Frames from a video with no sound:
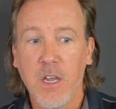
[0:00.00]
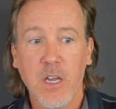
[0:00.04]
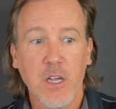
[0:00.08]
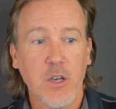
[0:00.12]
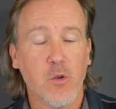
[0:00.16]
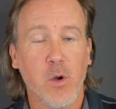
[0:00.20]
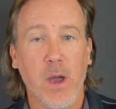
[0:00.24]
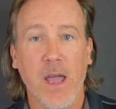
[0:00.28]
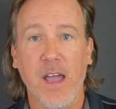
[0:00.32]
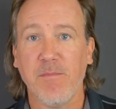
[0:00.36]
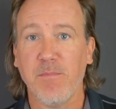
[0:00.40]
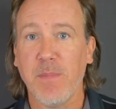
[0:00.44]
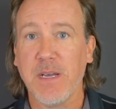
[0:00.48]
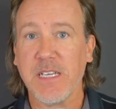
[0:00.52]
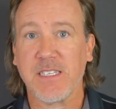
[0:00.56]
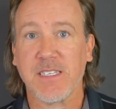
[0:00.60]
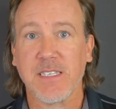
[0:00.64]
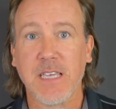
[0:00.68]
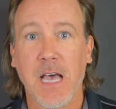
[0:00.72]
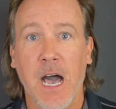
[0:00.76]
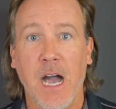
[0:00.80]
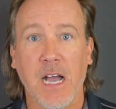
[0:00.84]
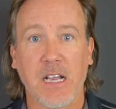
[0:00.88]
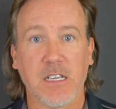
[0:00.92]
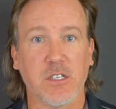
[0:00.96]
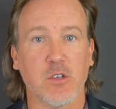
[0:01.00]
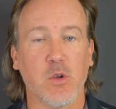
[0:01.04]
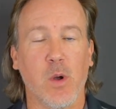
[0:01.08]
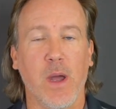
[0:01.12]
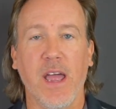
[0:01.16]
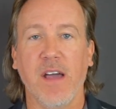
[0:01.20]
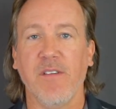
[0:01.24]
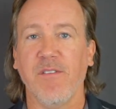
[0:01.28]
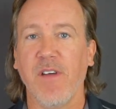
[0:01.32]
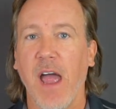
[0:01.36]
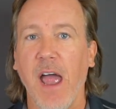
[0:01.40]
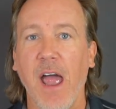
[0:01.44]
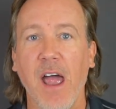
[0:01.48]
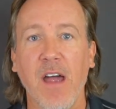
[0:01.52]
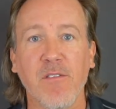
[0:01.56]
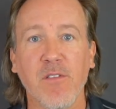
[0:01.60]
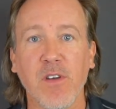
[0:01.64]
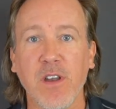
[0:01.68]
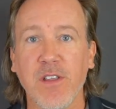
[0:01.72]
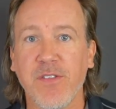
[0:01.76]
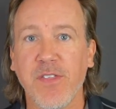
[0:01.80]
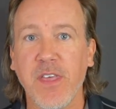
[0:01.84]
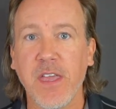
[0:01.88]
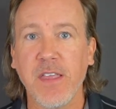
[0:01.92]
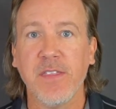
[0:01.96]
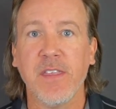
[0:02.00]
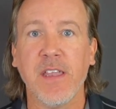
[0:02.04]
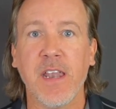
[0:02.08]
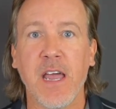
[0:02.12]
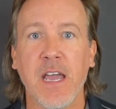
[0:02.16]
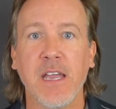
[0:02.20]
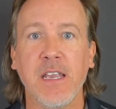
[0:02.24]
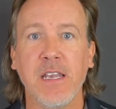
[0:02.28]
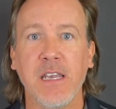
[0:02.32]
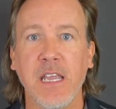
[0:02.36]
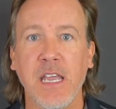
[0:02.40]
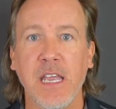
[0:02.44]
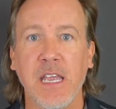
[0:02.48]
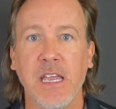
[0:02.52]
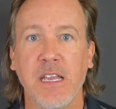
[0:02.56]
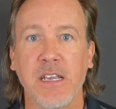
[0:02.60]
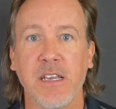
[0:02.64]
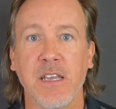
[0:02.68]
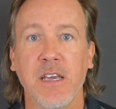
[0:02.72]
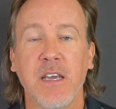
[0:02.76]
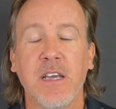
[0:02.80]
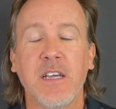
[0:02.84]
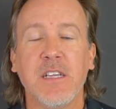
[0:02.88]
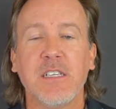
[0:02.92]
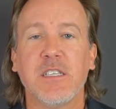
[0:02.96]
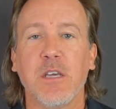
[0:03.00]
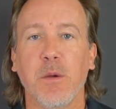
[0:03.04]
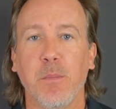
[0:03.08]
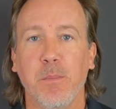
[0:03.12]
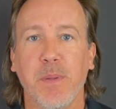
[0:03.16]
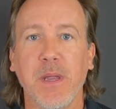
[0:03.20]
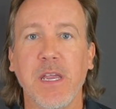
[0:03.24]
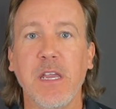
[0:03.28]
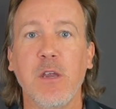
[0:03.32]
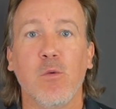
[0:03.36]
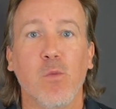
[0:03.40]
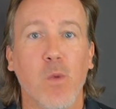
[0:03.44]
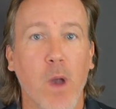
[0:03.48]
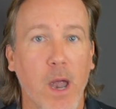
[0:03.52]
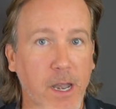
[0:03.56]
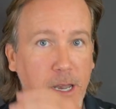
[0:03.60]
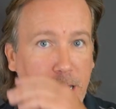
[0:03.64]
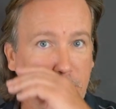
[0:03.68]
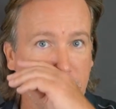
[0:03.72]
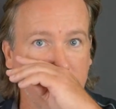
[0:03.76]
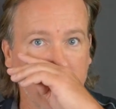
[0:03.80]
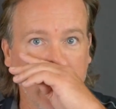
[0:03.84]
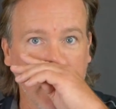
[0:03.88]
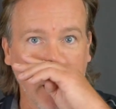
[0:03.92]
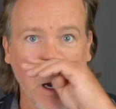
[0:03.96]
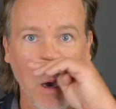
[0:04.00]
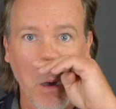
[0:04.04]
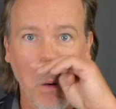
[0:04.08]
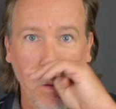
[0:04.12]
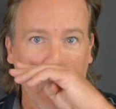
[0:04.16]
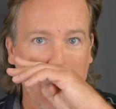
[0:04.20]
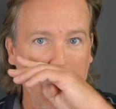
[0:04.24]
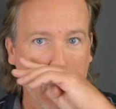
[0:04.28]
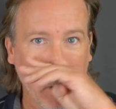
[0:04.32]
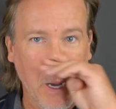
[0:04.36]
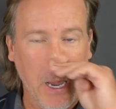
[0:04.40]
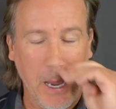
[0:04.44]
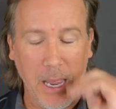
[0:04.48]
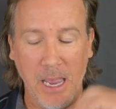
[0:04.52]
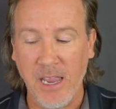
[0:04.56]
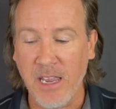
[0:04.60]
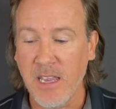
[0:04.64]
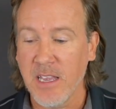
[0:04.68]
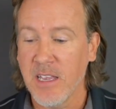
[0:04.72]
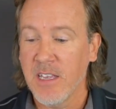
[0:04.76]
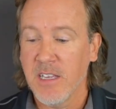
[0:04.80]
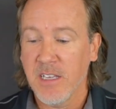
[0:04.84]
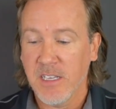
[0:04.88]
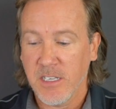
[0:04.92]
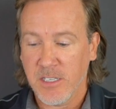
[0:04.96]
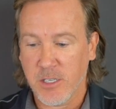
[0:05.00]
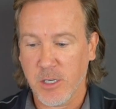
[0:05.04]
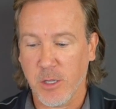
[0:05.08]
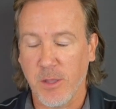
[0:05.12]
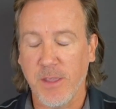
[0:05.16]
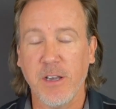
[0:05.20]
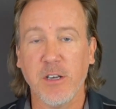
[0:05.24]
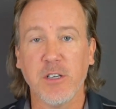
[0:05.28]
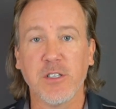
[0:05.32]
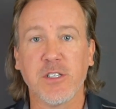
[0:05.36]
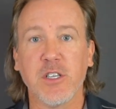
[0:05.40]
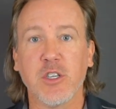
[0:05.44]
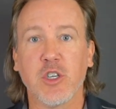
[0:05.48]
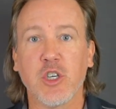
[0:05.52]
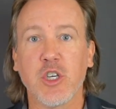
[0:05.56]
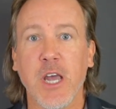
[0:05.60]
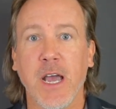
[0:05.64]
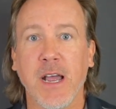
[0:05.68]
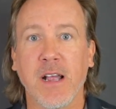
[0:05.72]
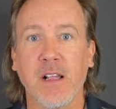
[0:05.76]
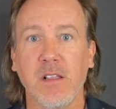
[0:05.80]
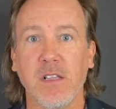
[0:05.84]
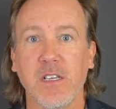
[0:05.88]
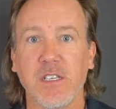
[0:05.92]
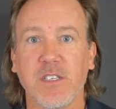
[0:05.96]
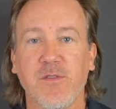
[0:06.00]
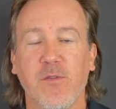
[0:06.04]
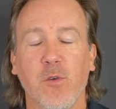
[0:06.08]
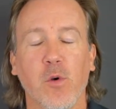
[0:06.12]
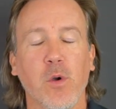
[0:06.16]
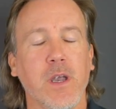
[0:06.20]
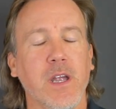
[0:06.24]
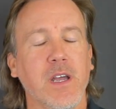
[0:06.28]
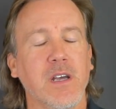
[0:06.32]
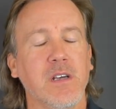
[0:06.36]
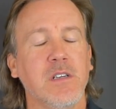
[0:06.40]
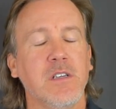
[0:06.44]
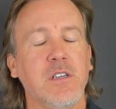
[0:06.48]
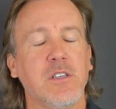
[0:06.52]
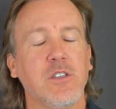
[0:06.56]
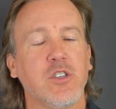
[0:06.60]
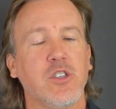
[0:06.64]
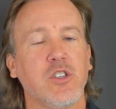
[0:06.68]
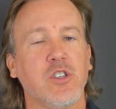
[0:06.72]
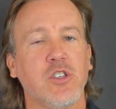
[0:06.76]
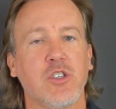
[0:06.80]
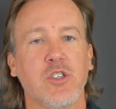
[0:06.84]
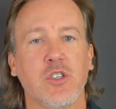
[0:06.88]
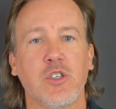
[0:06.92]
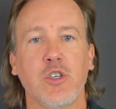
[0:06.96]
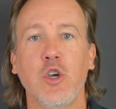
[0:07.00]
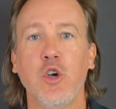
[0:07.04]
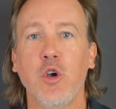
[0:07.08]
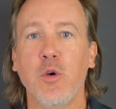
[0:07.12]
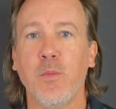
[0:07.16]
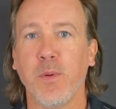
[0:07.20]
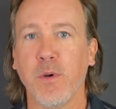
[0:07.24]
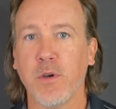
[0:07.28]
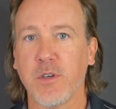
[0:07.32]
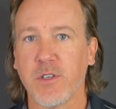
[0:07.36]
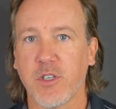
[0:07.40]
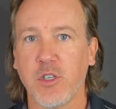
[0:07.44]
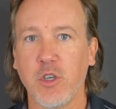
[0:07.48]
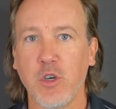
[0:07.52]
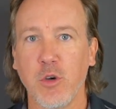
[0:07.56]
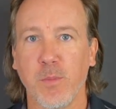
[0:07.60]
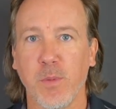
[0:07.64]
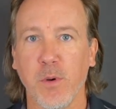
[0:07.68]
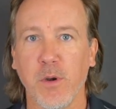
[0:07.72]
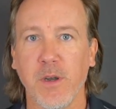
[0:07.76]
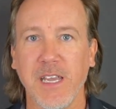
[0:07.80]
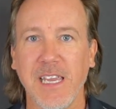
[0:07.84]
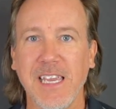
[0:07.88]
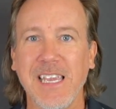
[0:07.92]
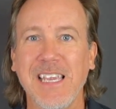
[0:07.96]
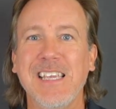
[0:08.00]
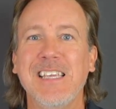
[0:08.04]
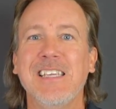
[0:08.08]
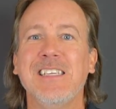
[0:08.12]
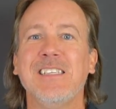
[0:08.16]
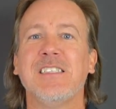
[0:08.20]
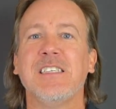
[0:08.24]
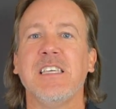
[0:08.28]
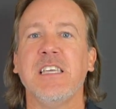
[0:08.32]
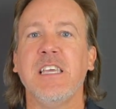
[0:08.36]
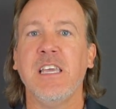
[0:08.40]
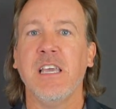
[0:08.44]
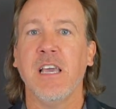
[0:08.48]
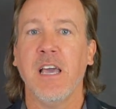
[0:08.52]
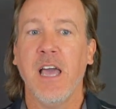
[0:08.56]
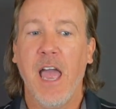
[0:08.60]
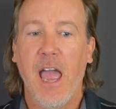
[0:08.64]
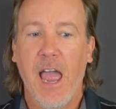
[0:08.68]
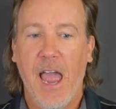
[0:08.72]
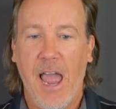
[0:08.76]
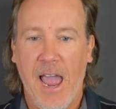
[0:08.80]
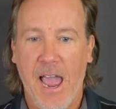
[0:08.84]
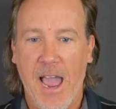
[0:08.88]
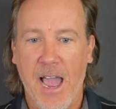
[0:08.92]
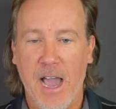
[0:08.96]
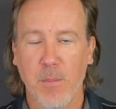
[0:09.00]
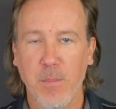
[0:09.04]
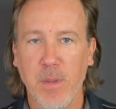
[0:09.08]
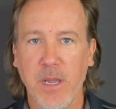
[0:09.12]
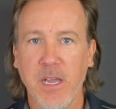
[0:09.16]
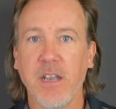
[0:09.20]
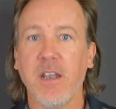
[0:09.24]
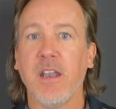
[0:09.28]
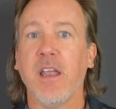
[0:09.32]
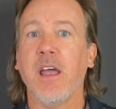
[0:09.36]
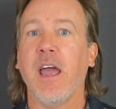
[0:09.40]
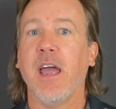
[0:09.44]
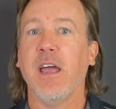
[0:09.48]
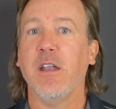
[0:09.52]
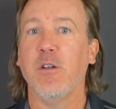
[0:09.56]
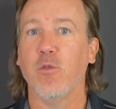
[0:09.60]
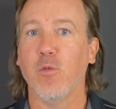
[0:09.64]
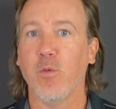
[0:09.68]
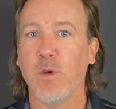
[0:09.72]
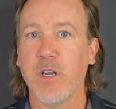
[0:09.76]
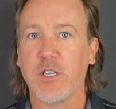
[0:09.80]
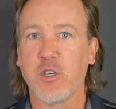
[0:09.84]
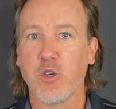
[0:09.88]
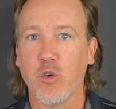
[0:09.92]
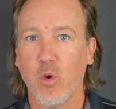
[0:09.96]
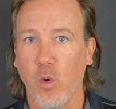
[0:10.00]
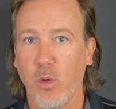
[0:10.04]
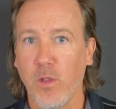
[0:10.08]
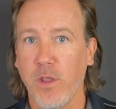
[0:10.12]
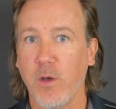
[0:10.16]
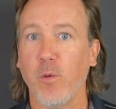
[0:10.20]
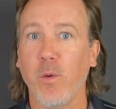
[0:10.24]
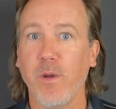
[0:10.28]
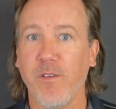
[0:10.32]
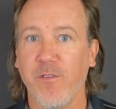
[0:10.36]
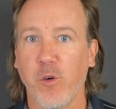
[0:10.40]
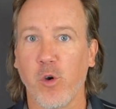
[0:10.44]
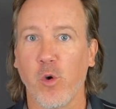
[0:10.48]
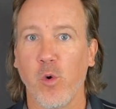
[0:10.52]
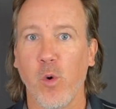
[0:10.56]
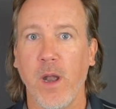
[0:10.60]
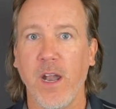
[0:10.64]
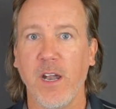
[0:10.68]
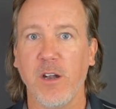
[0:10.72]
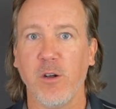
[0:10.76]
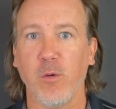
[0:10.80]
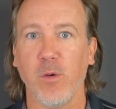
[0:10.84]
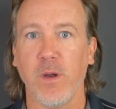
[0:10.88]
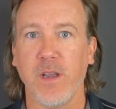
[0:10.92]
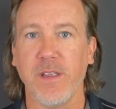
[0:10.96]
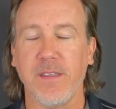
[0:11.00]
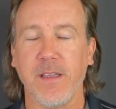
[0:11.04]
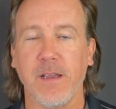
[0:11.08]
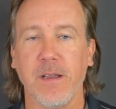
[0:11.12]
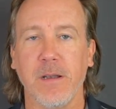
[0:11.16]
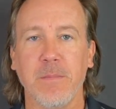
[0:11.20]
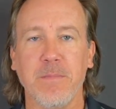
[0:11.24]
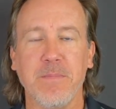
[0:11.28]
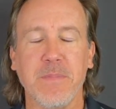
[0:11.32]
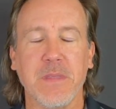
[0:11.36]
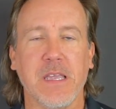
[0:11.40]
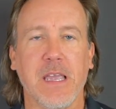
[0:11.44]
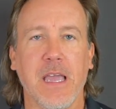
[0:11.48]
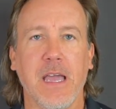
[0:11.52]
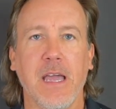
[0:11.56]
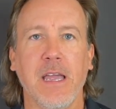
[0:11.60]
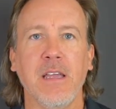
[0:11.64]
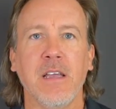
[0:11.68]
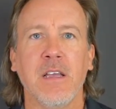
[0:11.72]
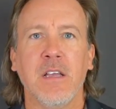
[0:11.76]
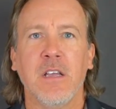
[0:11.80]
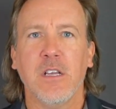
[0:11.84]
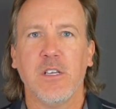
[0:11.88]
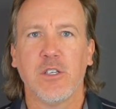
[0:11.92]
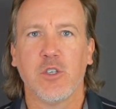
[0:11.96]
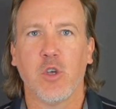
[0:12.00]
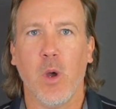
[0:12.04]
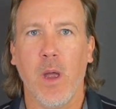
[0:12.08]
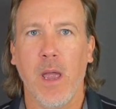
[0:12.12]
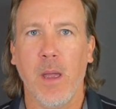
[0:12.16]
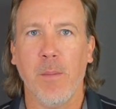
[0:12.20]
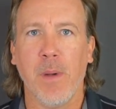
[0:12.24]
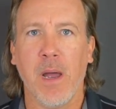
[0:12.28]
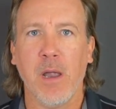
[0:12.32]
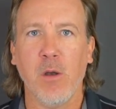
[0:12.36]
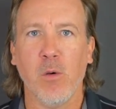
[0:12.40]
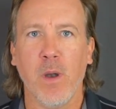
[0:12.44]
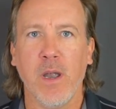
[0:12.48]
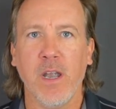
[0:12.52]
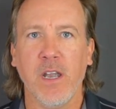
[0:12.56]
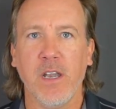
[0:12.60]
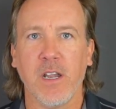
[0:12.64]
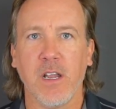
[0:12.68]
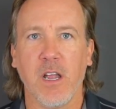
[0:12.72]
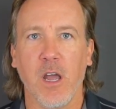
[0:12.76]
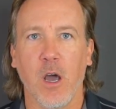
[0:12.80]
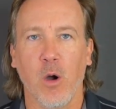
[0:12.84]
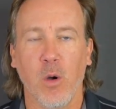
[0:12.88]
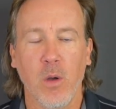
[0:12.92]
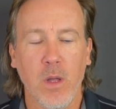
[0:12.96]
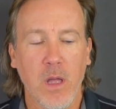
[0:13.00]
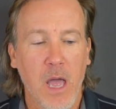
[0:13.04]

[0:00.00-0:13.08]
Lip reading: Do I have my socks? Do I have everything that I need to be ready to go? Okay, so there's a checklist for you. Super easy habit and ritual that we've created right there. Okay, so am I ready to go?